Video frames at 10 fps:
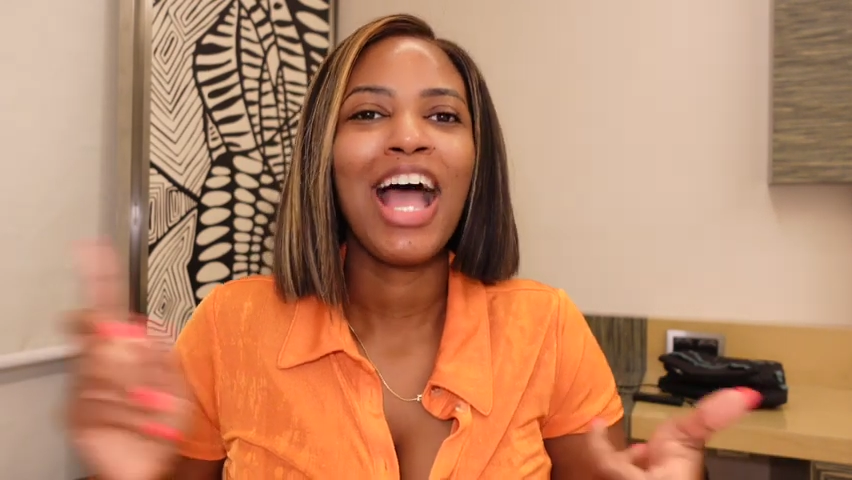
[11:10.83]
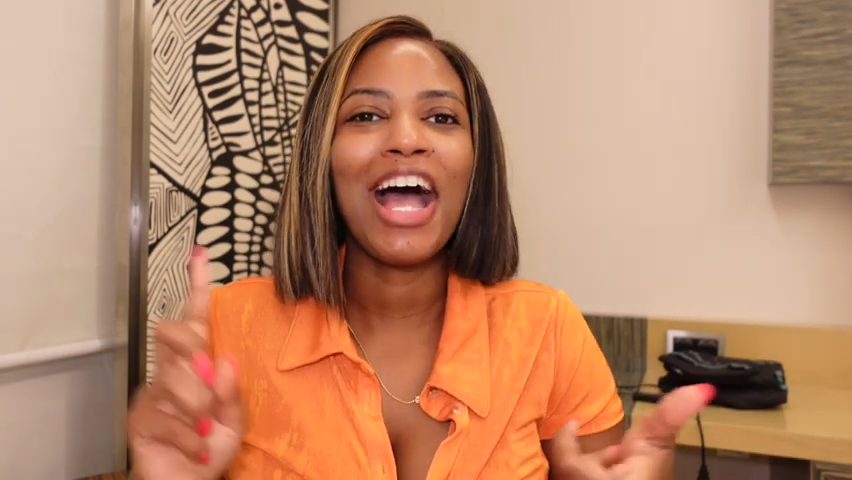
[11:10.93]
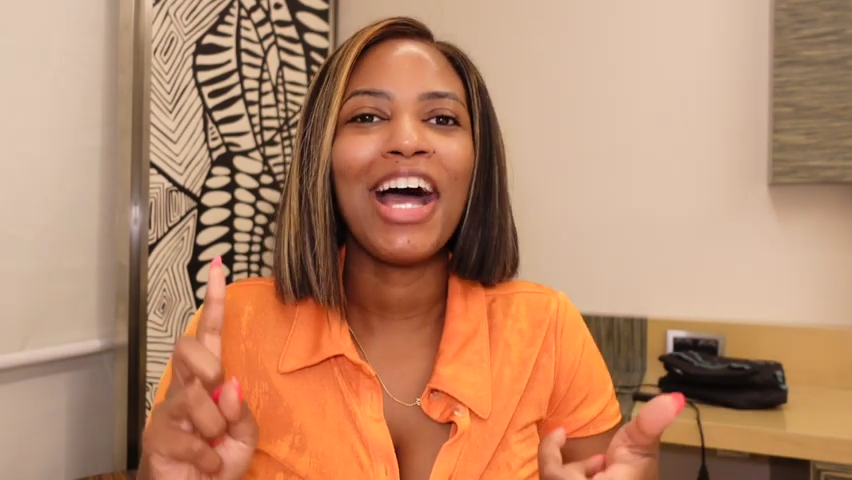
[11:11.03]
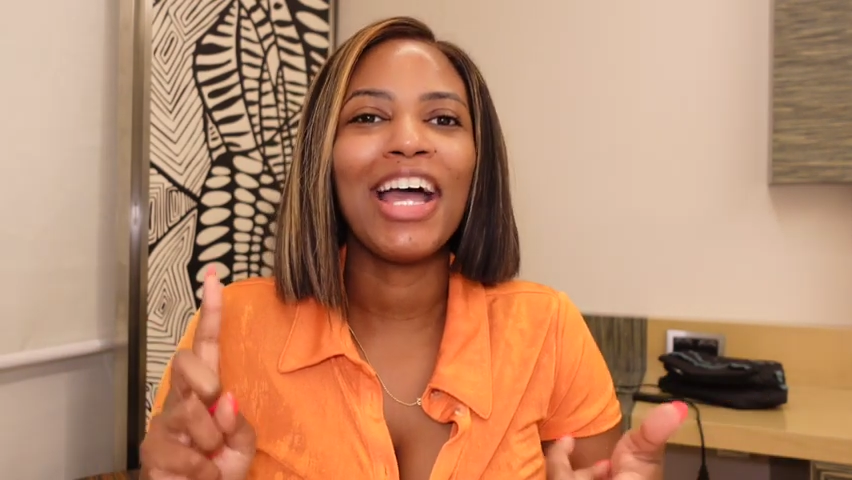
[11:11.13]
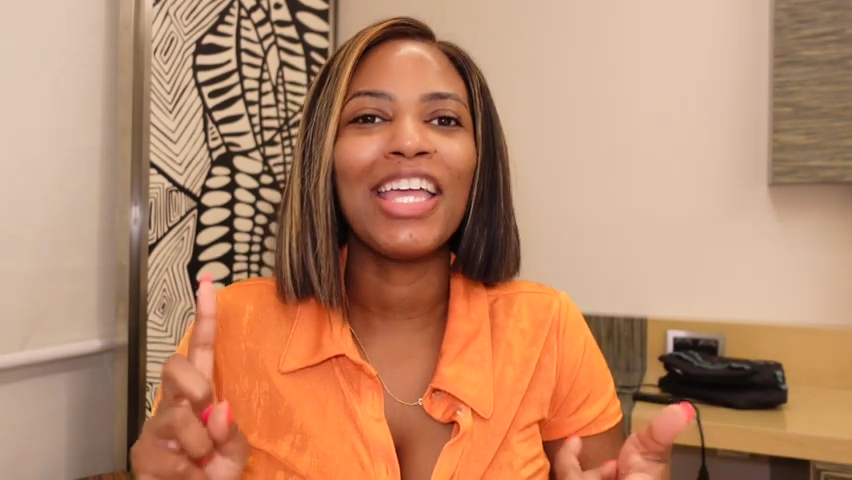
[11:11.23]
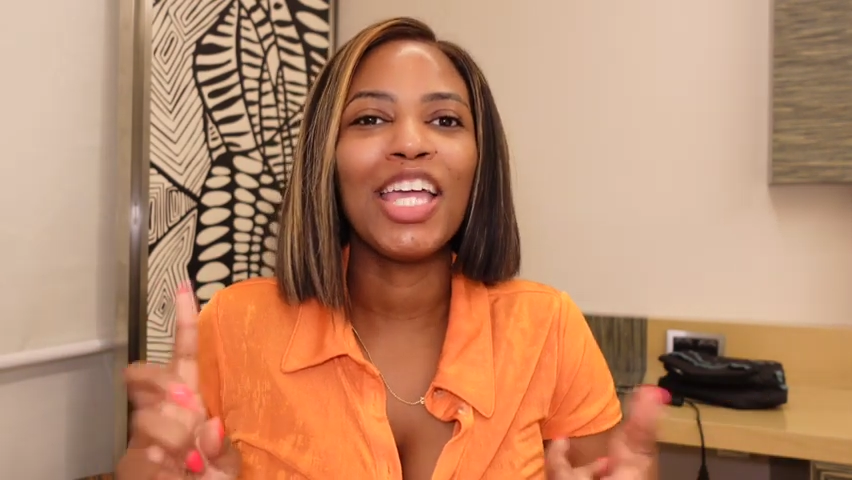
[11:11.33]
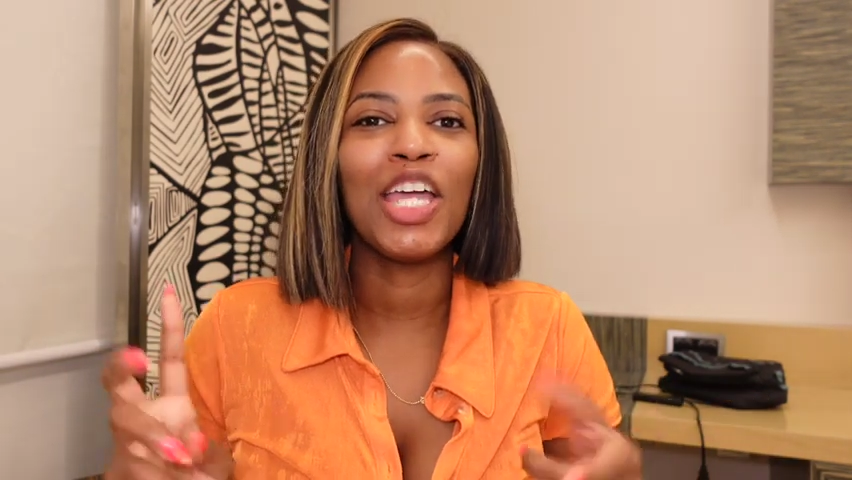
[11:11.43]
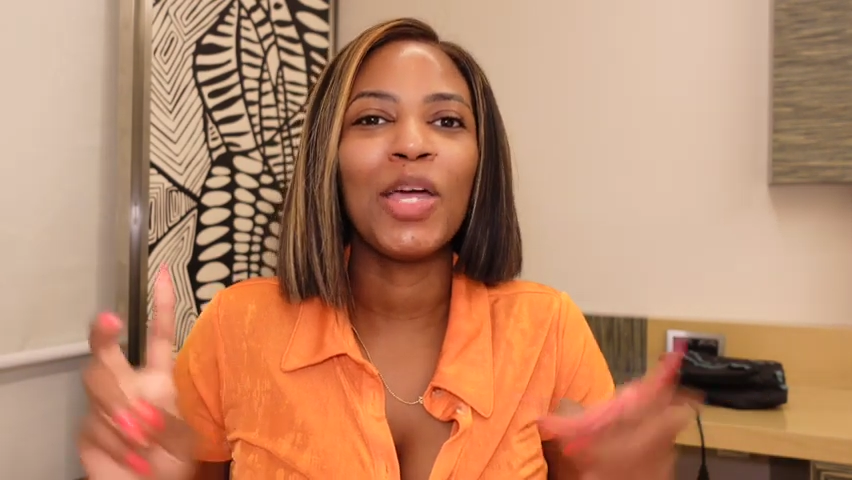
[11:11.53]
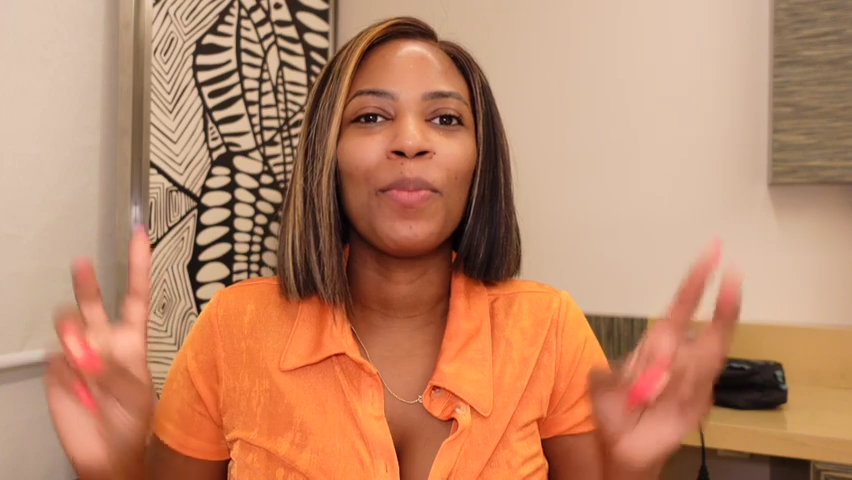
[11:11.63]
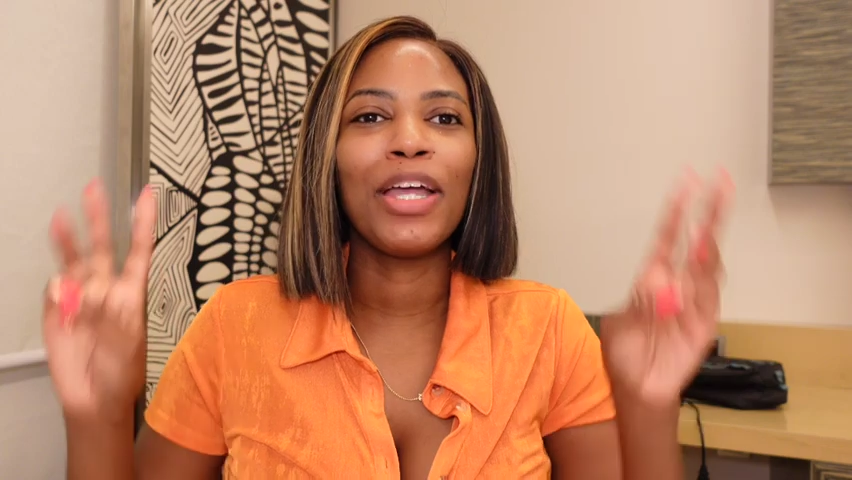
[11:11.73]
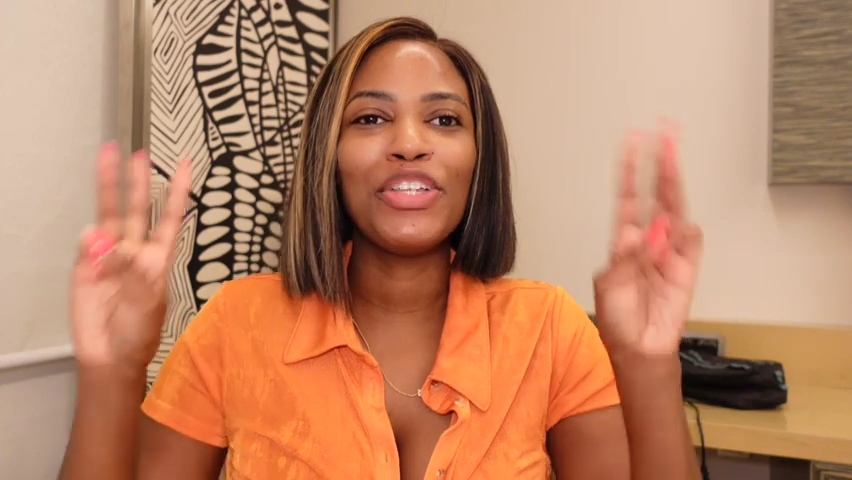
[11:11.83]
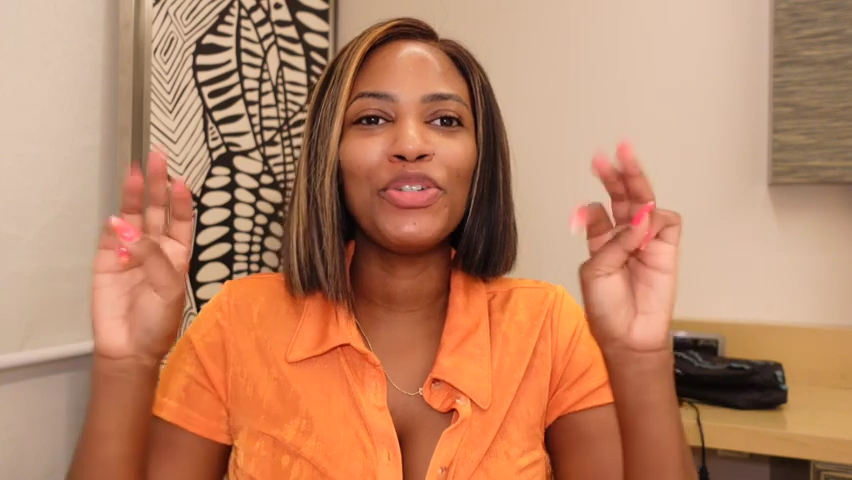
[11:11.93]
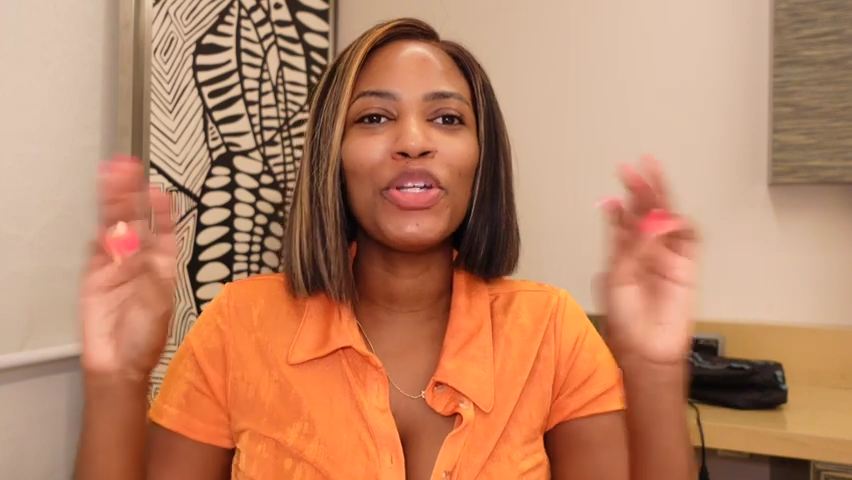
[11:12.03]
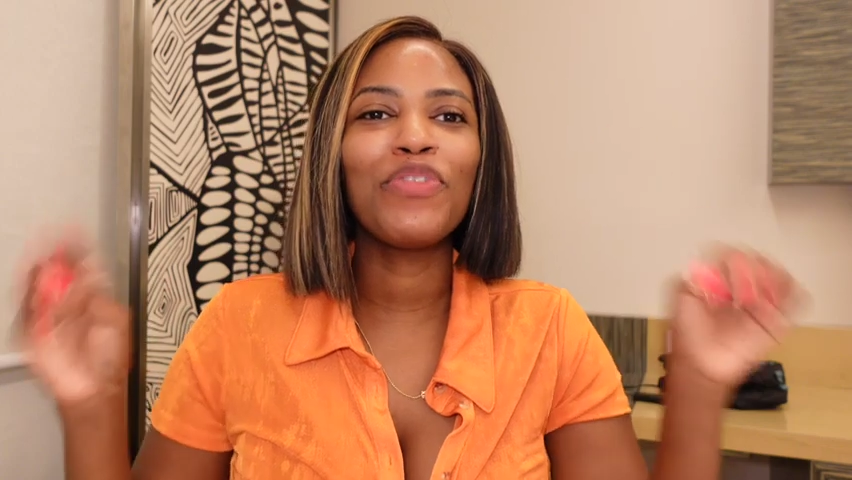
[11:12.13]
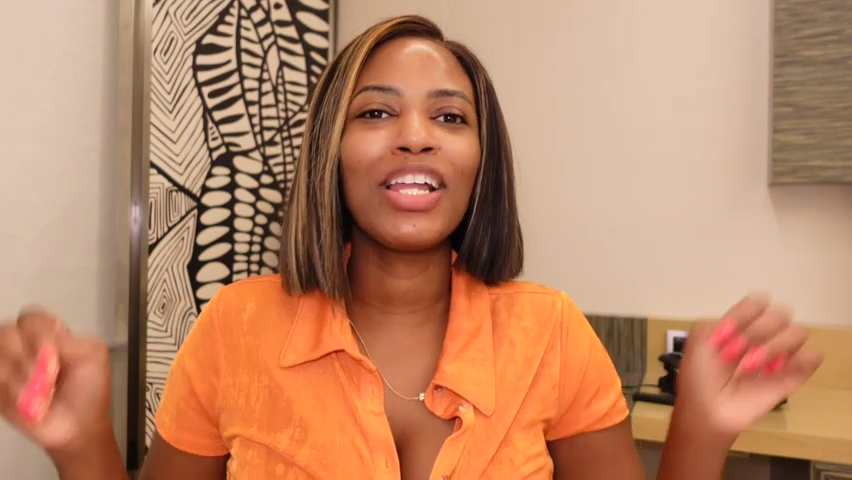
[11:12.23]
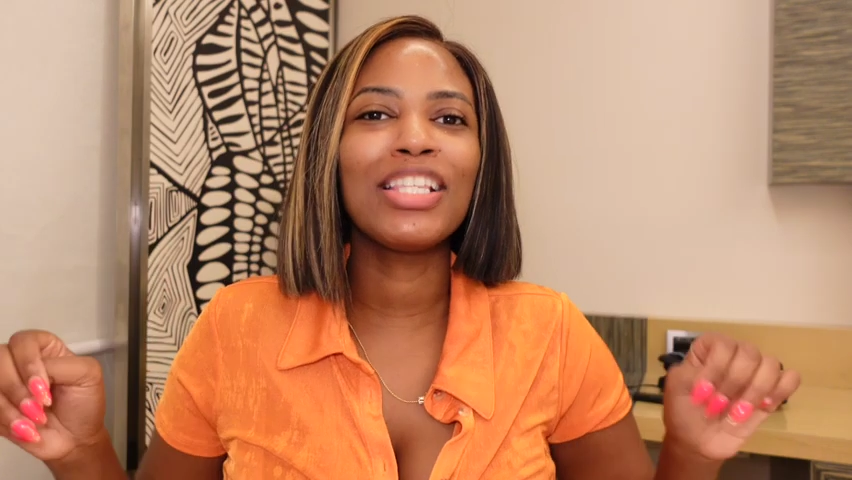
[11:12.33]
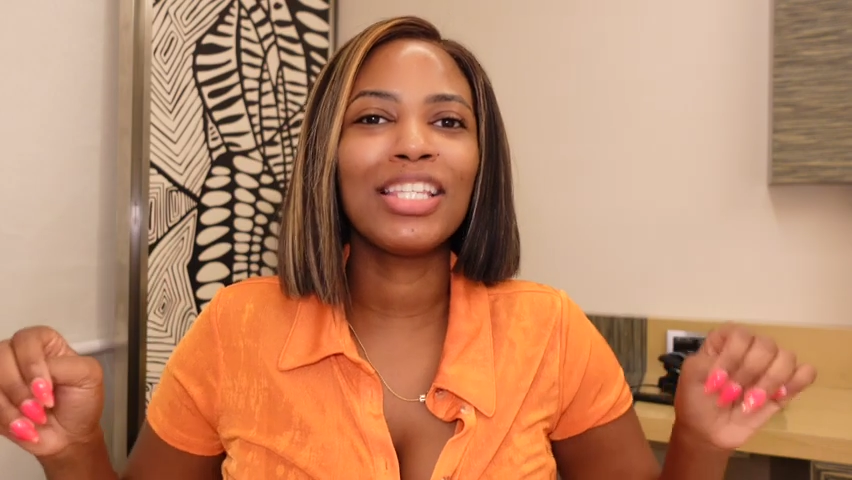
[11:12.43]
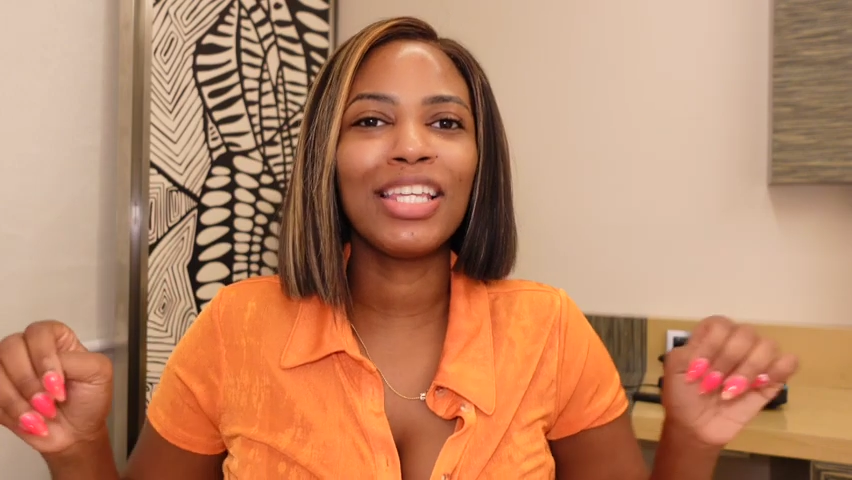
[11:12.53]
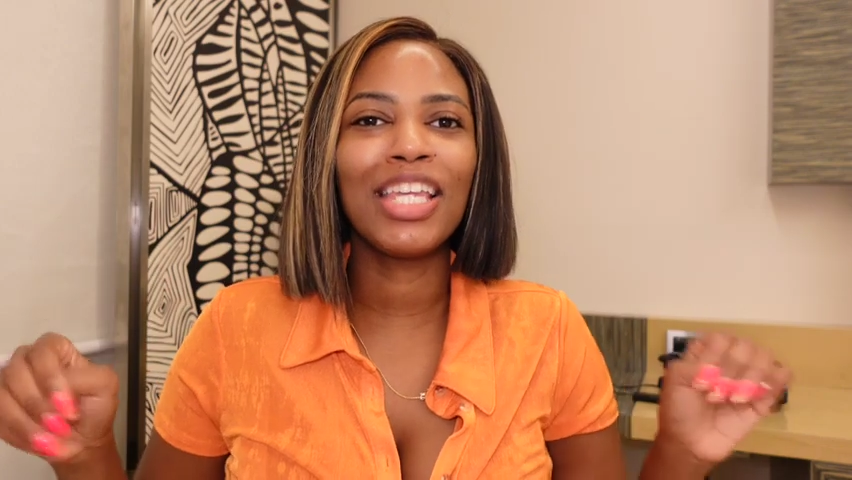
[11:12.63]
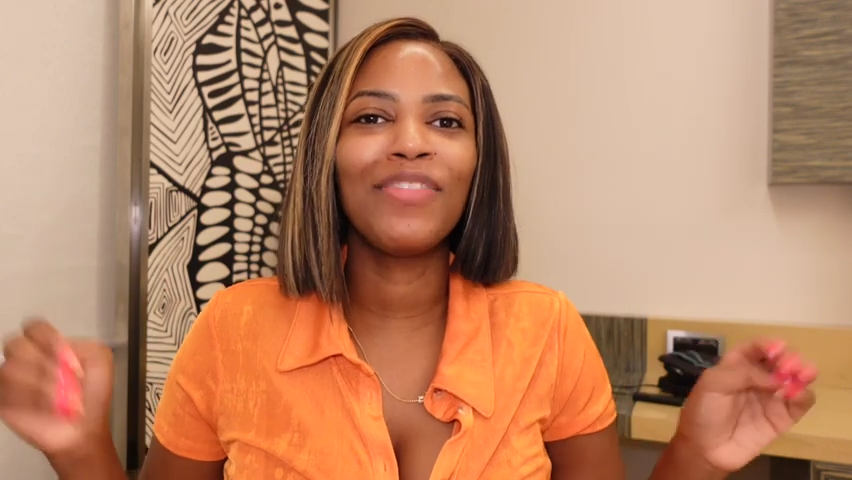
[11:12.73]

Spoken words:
I am a junior flight attendant,